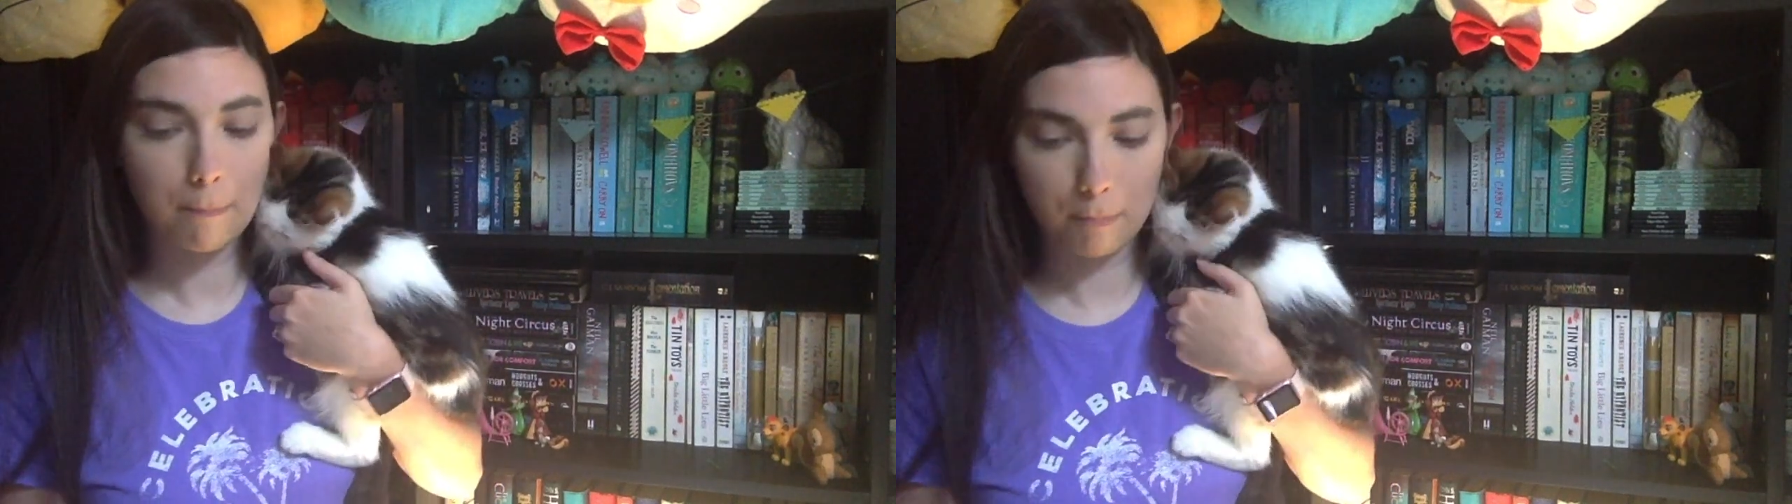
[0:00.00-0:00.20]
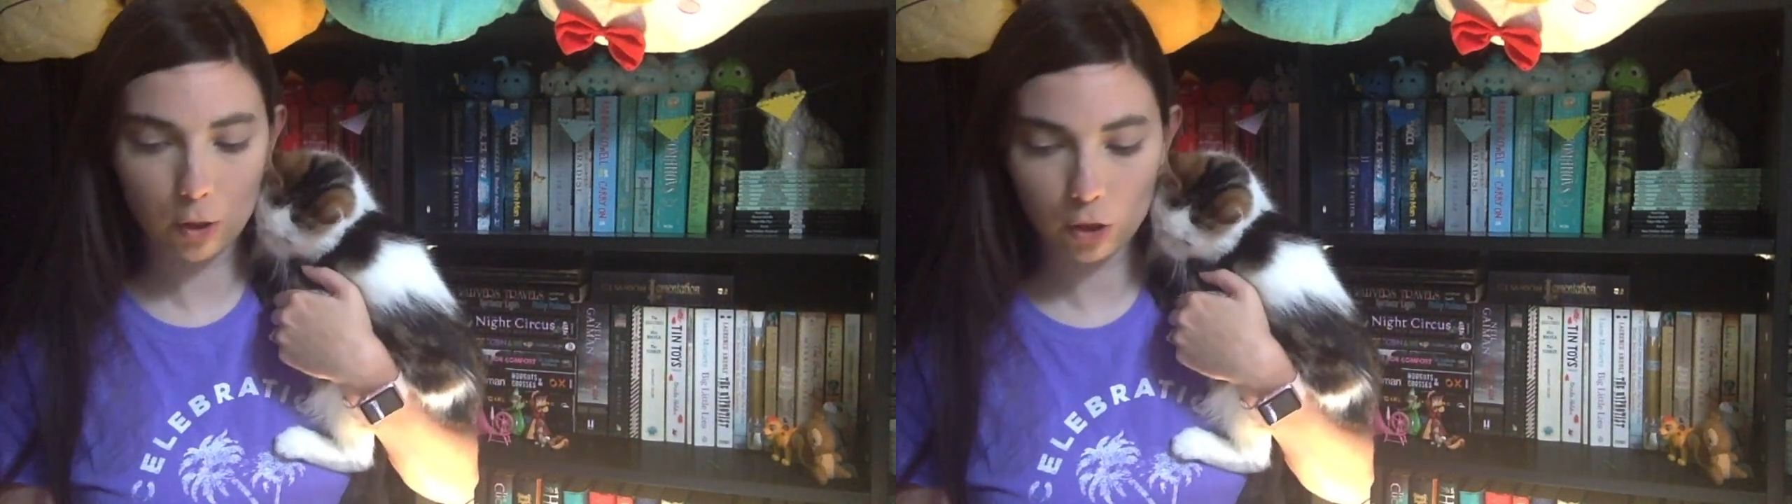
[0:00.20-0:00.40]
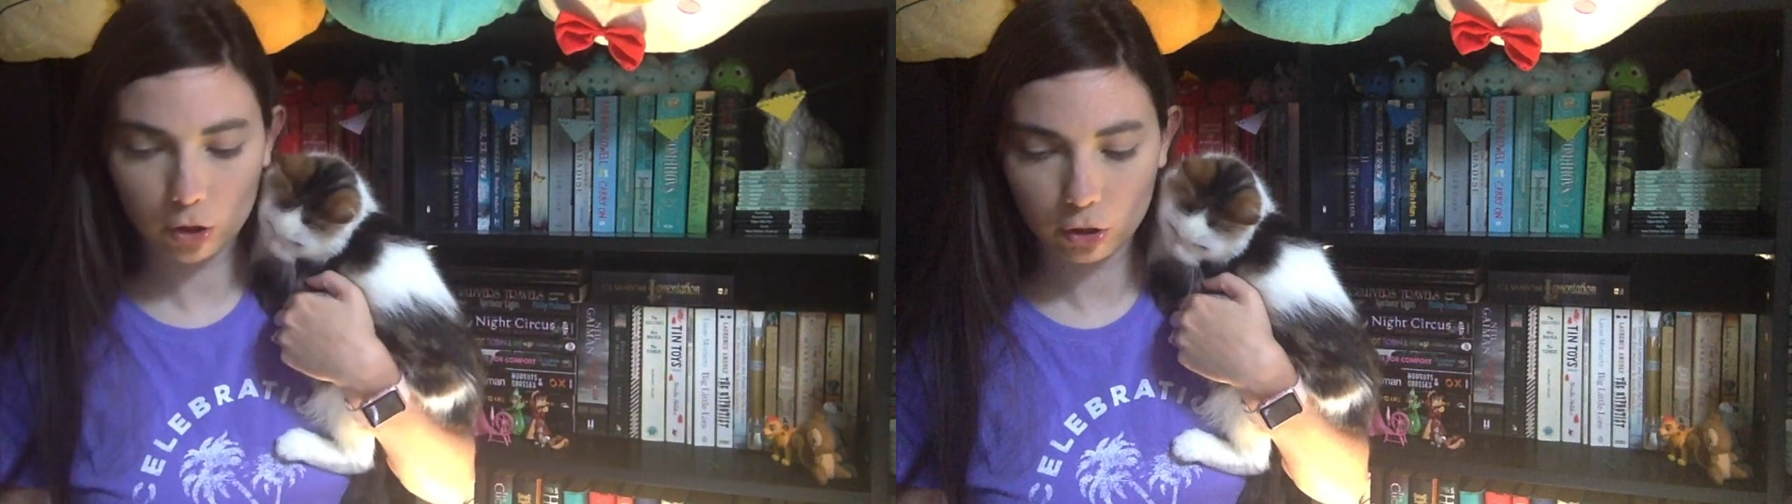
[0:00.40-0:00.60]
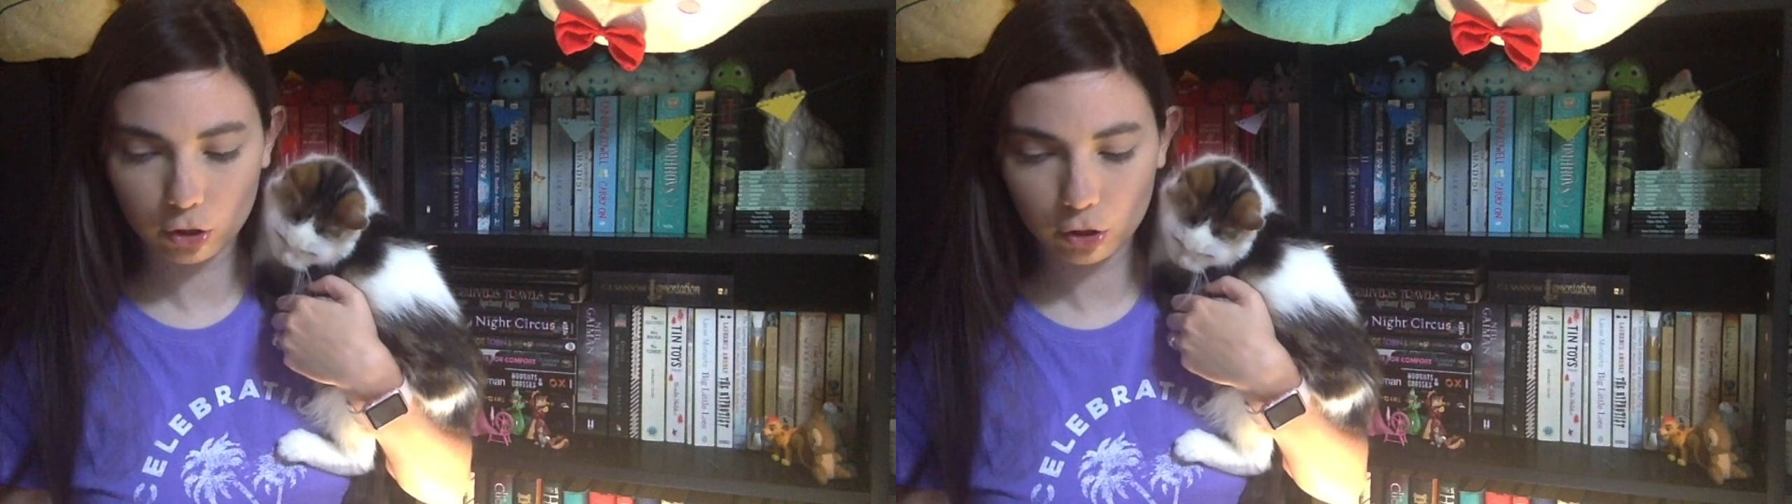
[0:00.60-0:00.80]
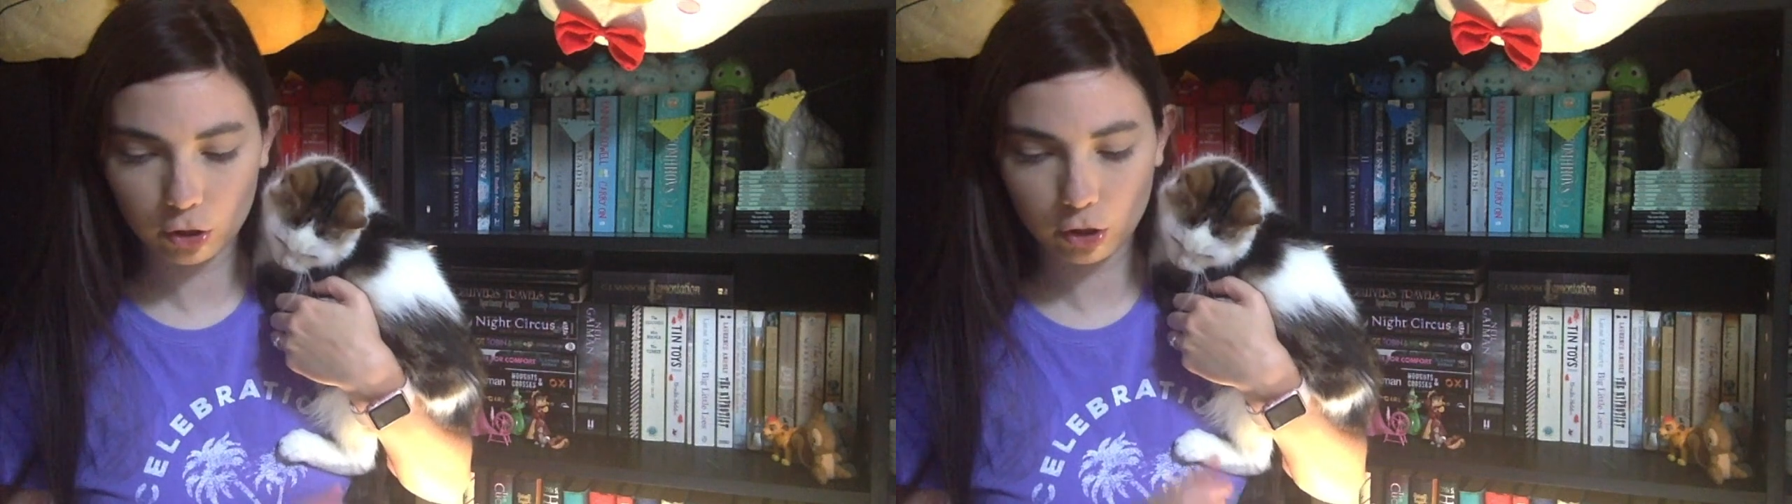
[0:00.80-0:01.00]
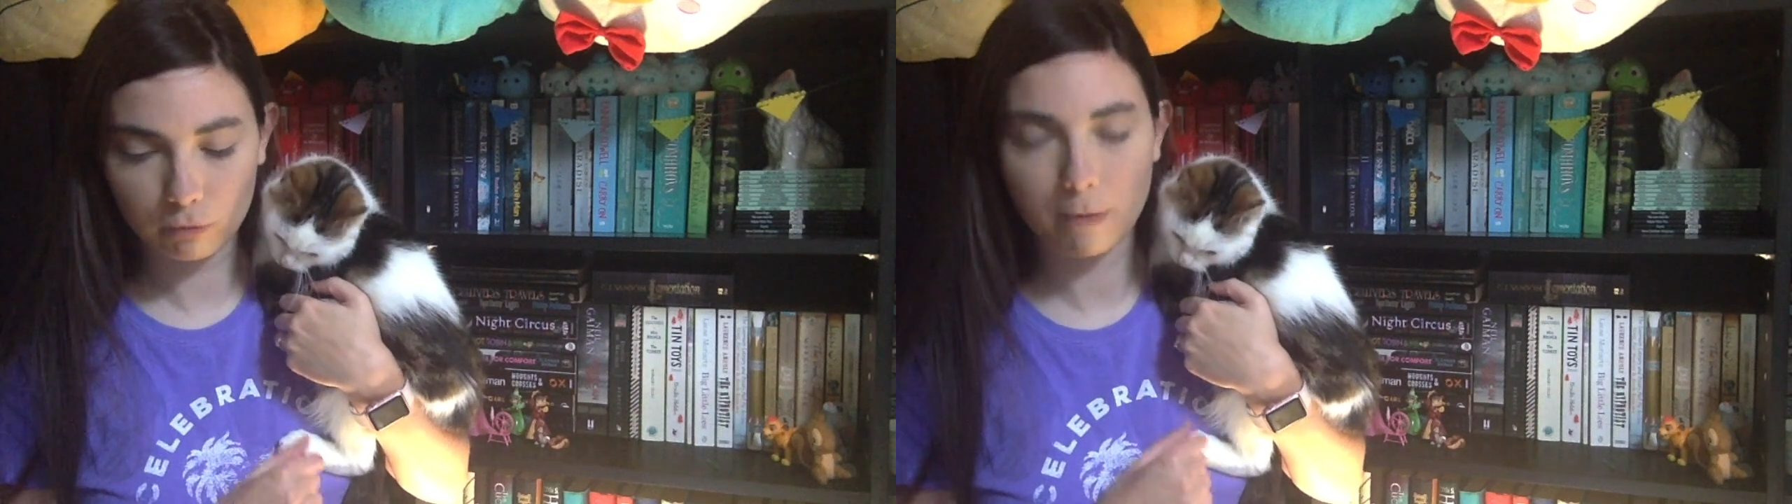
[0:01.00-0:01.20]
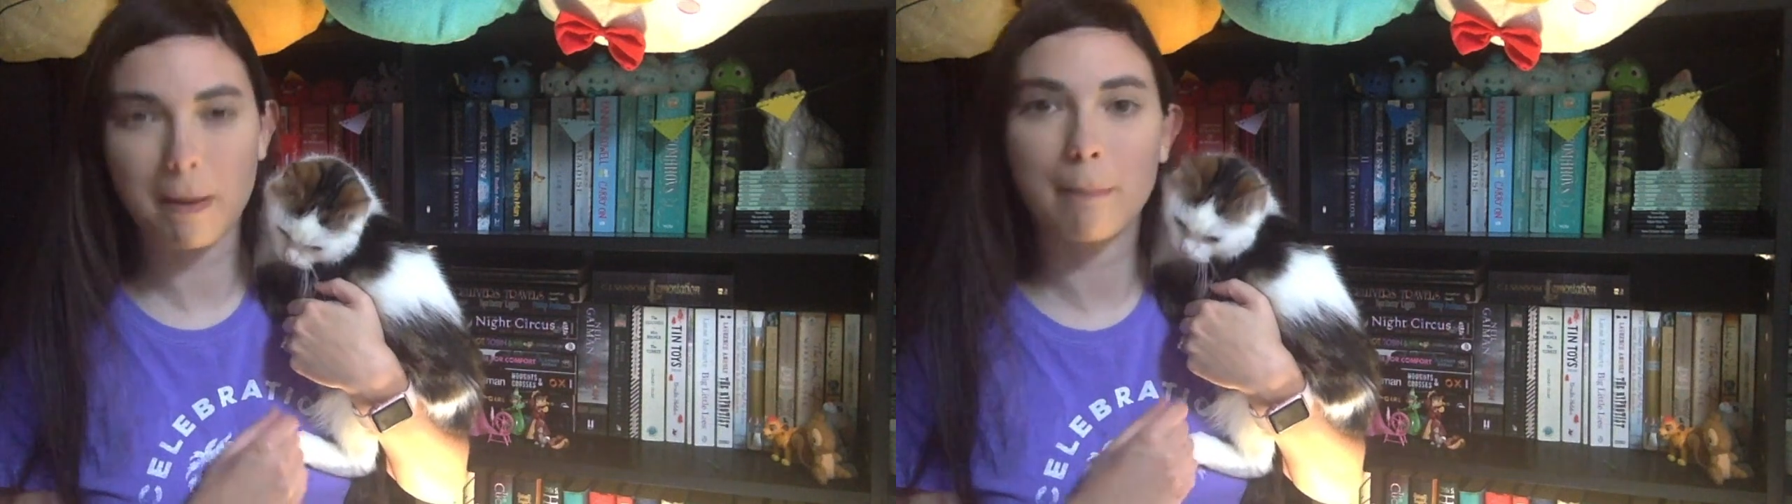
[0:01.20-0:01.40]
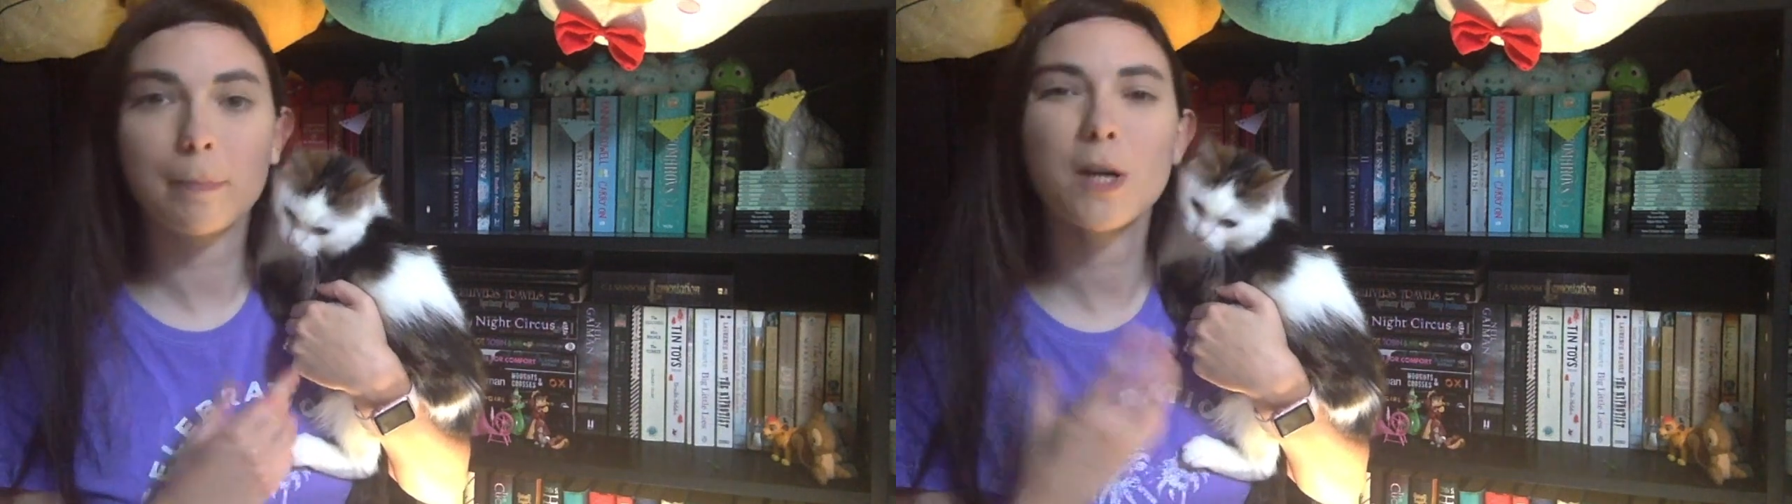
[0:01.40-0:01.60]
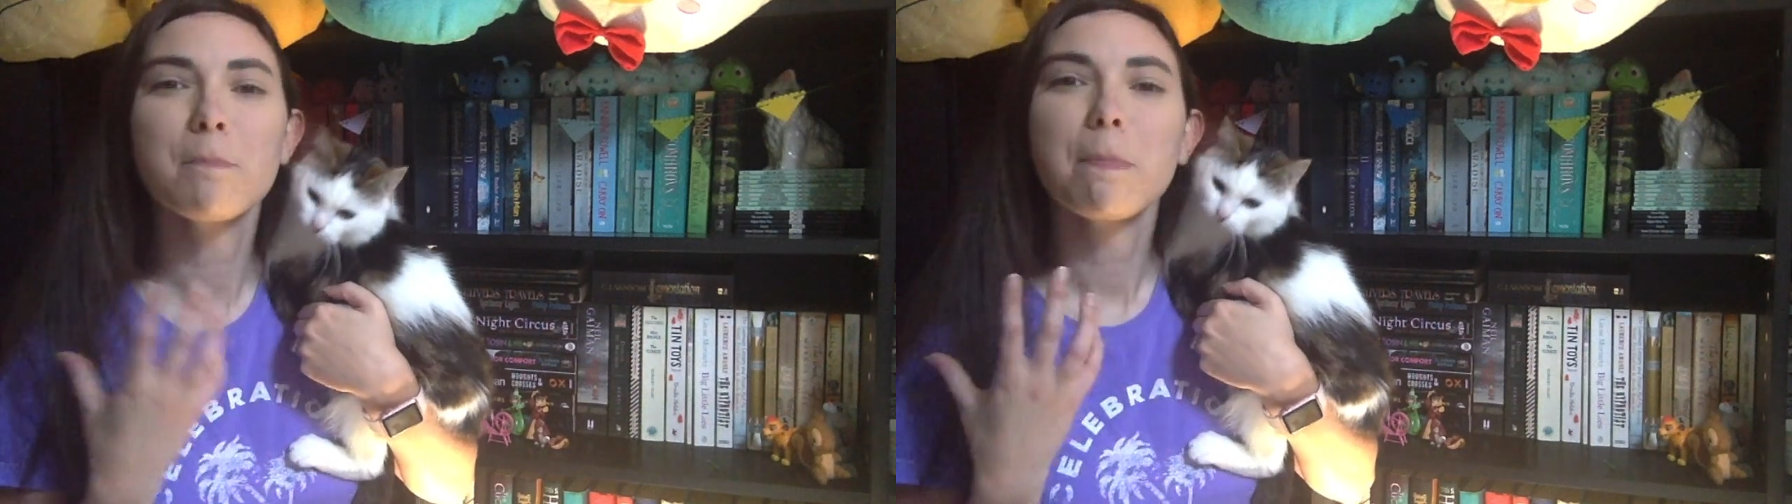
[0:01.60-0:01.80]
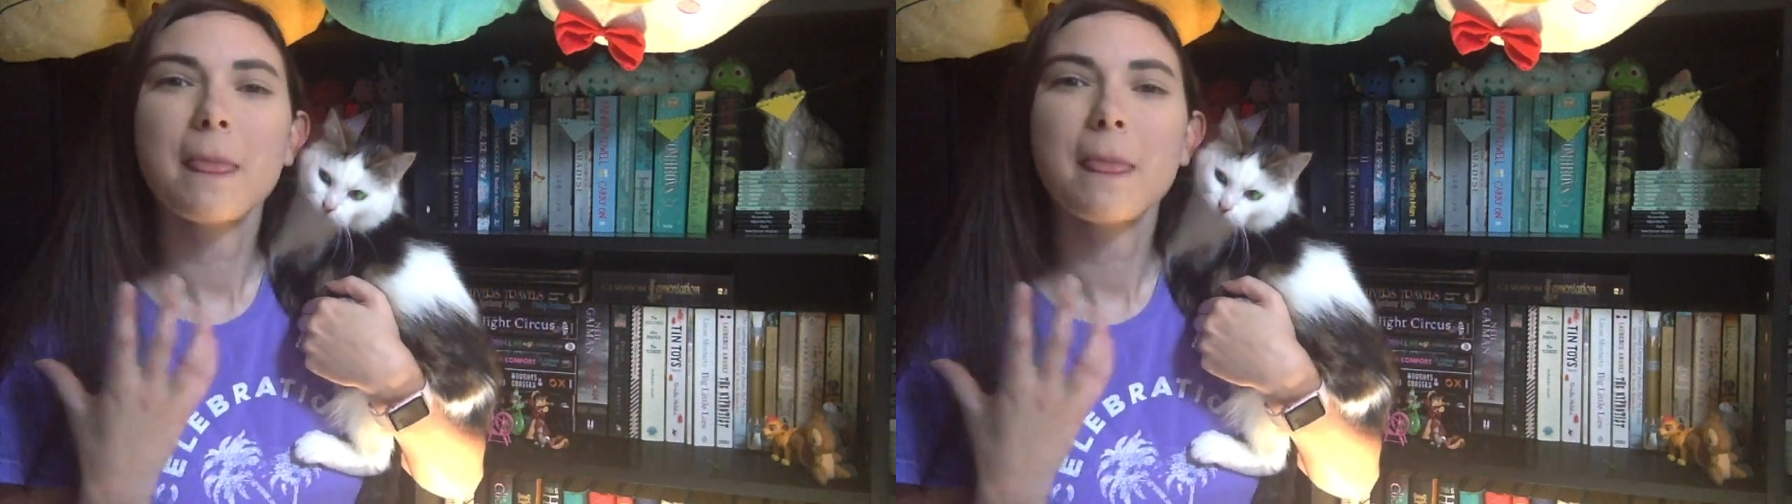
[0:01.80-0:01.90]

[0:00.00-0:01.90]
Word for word: book you remember.